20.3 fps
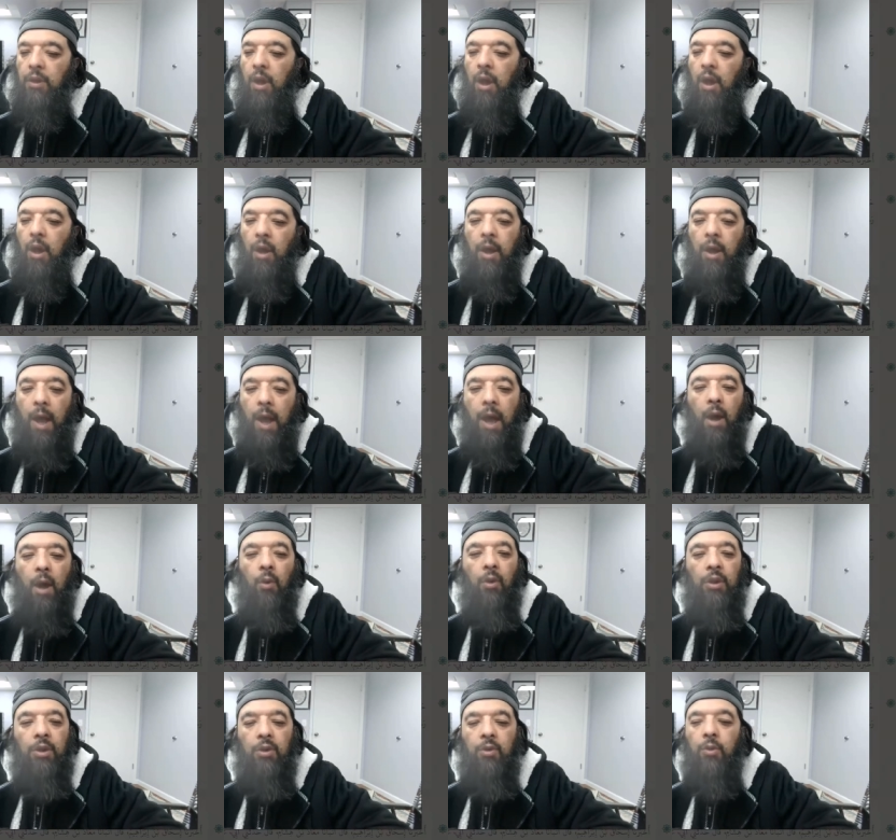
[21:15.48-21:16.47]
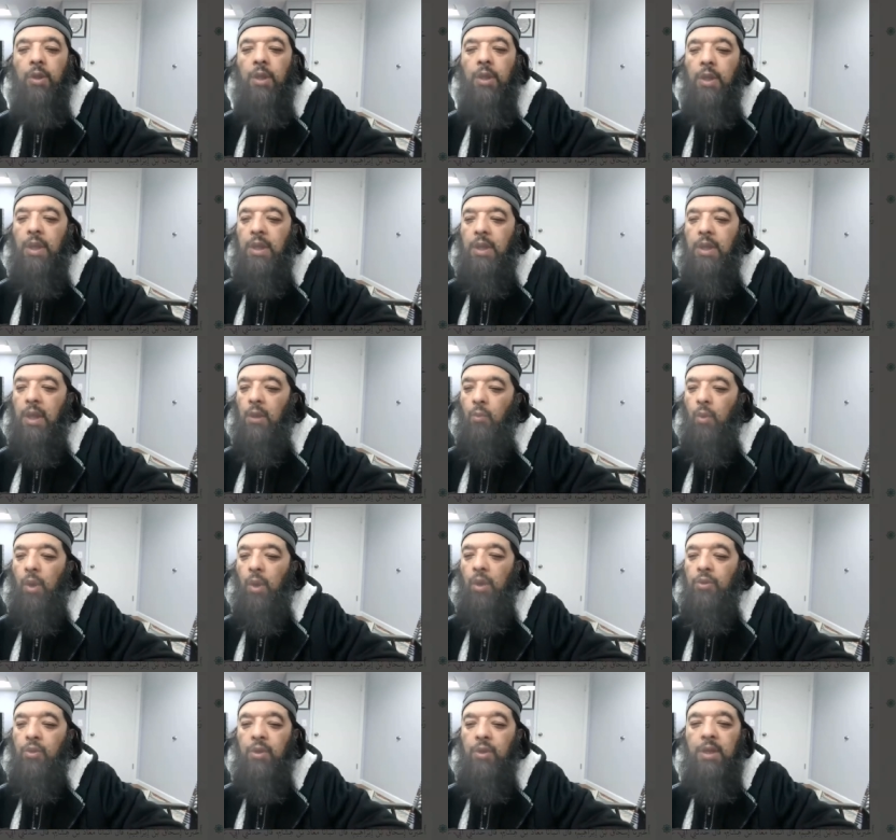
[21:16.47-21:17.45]
Uh, how will you clean it?
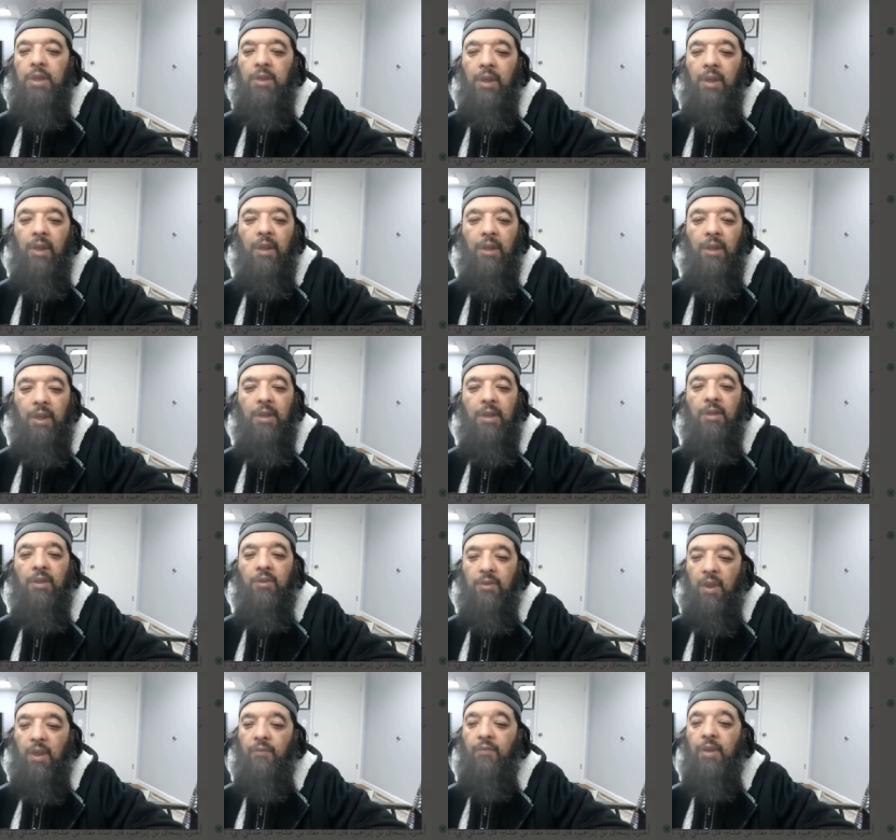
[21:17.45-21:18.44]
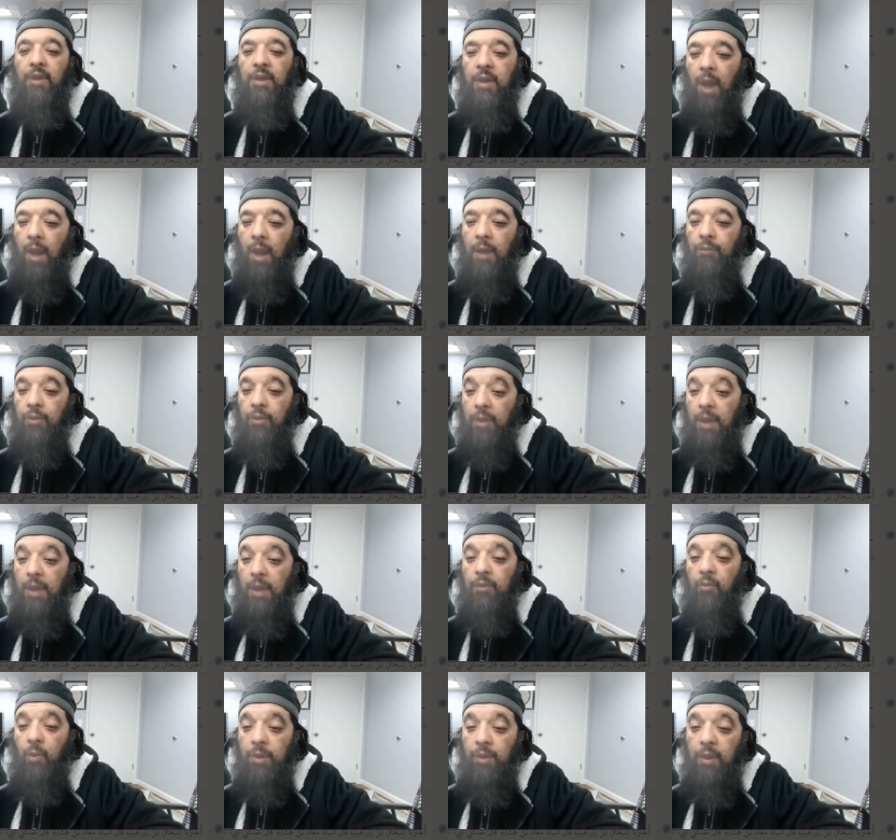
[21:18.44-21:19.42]
Well, you need to clean it seven times.
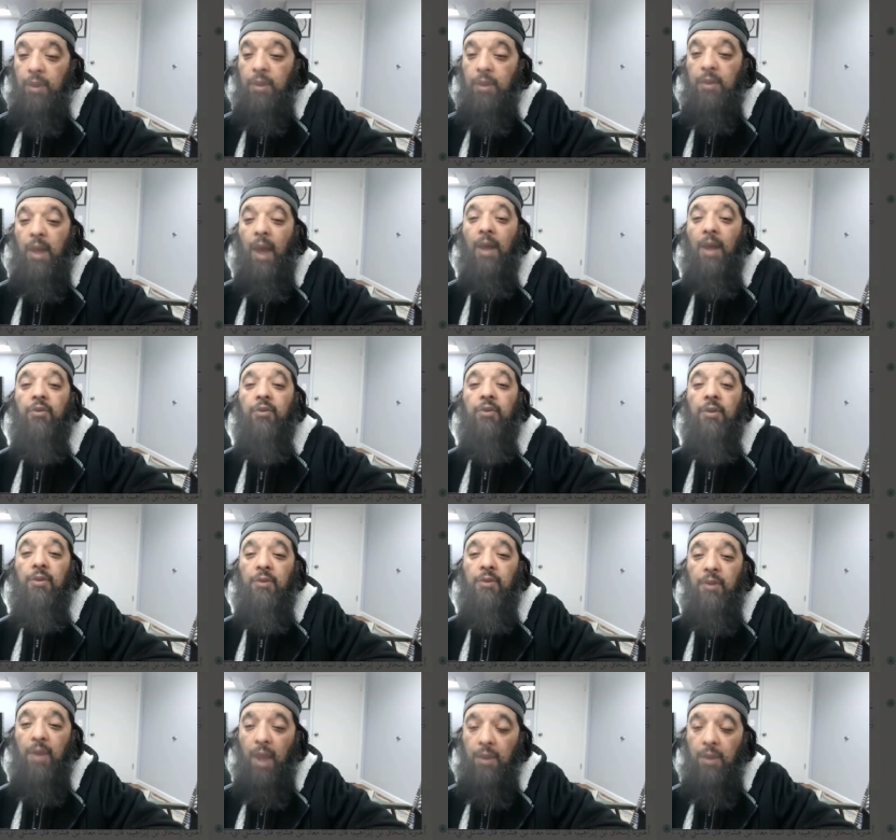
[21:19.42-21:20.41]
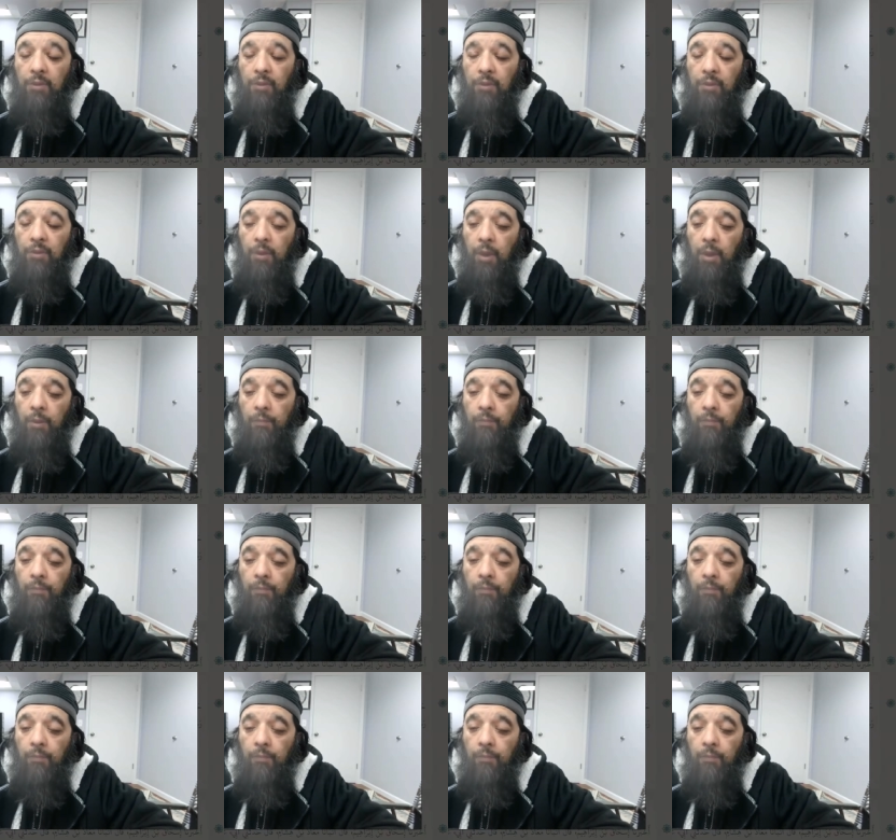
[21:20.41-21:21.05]
That's what the text says.